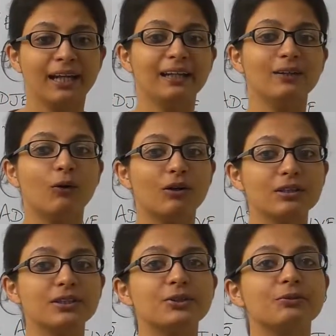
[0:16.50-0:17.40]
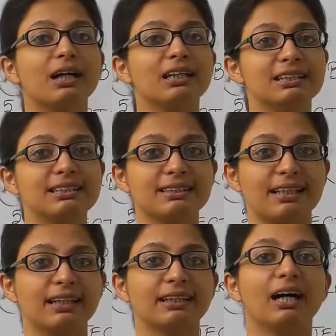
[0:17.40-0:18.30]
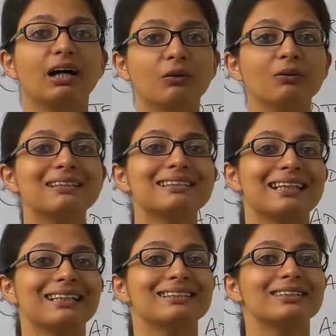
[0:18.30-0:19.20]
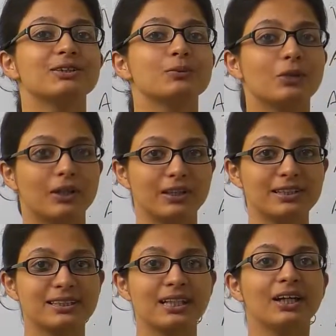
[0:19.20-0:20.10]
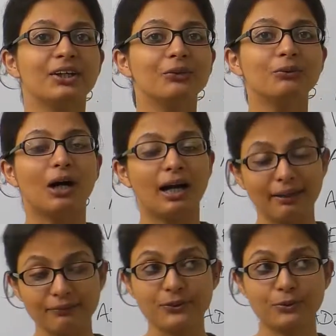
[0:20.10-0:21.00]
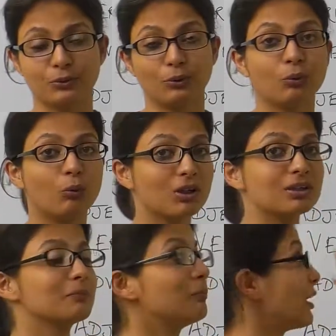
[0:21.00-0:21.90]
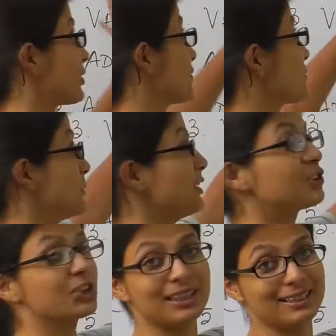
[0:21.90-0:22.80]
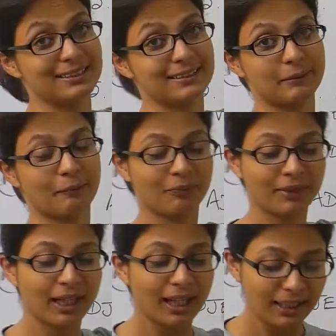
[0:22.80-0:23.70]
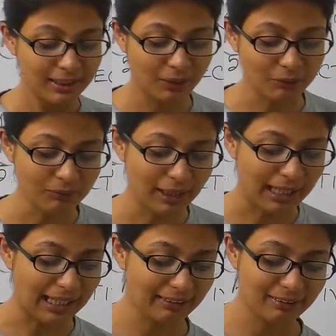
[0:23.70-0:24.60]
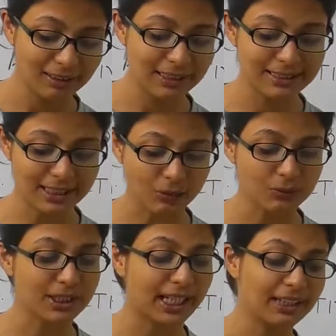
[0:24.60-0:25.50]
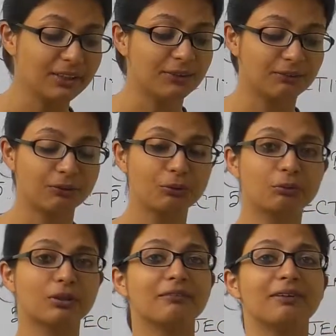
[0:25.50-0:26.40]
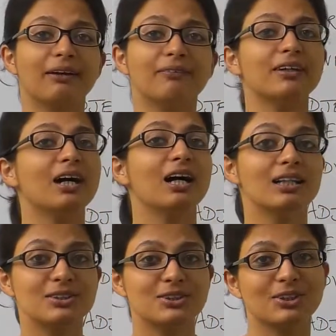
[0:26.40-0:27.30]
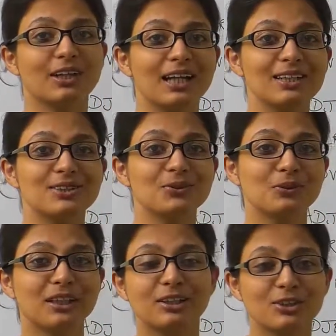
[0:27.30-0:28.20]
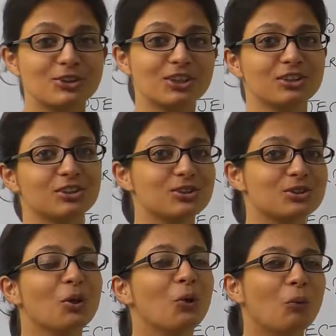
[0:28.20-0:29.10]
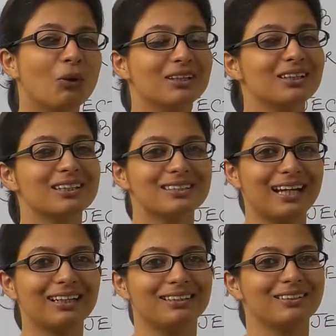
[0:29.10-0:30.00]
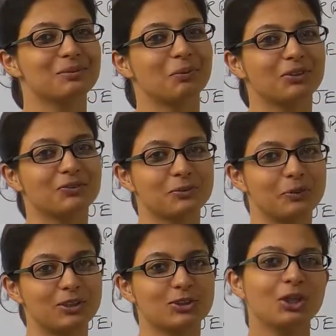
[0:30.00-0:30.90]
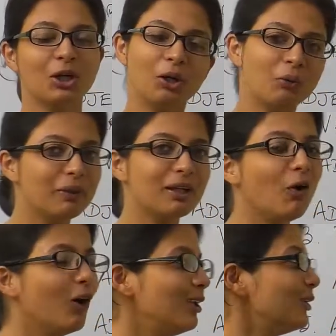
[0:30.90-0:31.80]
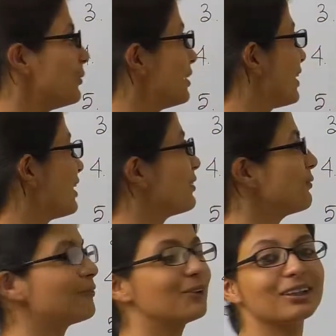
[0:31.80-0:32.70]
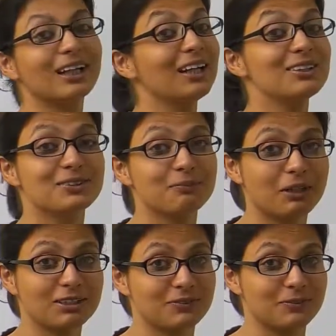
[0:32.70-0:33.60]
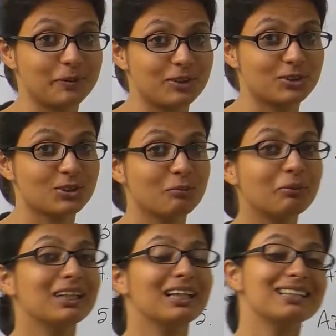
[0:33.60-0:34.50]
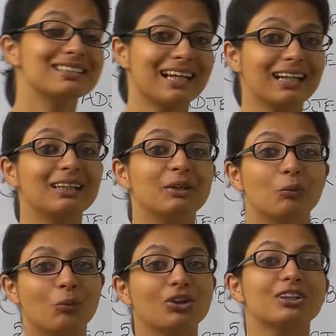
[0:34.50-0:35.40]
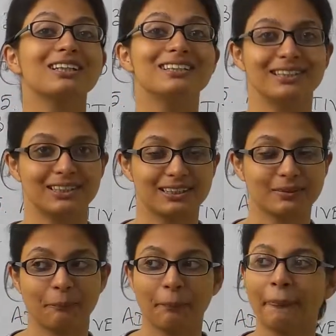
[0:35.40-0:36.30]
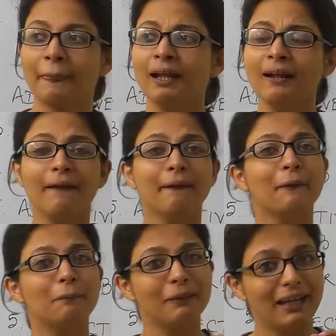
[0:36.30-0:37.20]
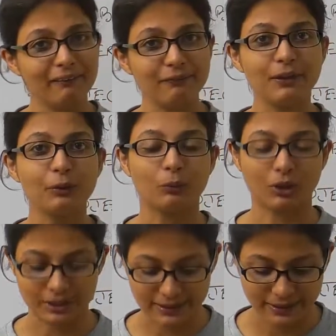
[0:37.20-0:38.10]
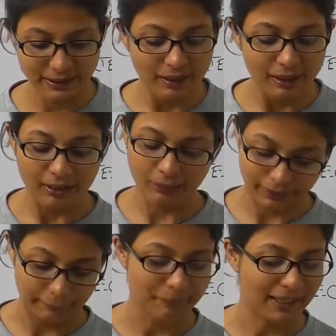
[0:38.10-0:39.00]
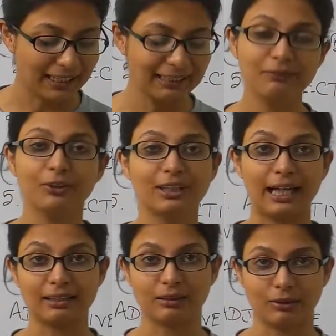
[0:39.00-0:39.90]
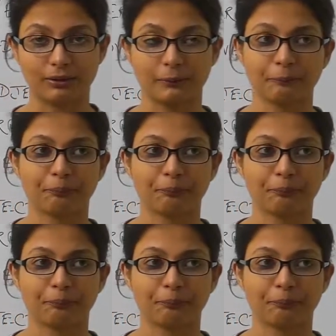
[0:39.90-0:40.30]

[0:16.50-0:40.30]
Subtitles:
In order to understand how a sentence works, you have to know what part of speech is. Now, I really doubt any of you would have ever asked your high school English teachers what exactly is part of speech. We all know there are different kinds of parts of speech, but exactly what is it? Now, every word, I'll give you an analog.